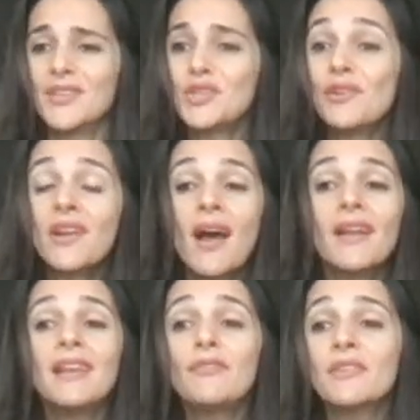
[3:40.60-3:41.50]
Children
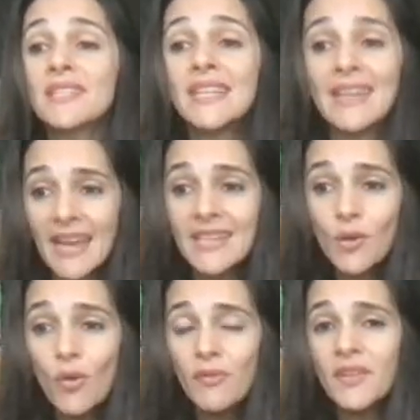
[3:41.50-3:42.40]
hardly firstly get
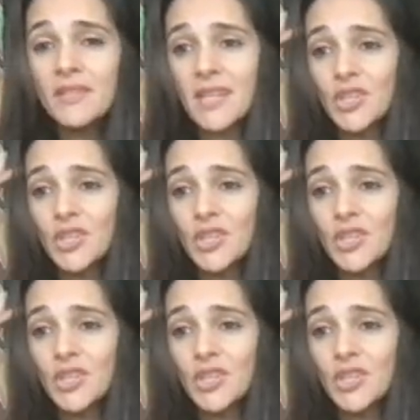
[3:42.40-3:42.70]
COVID,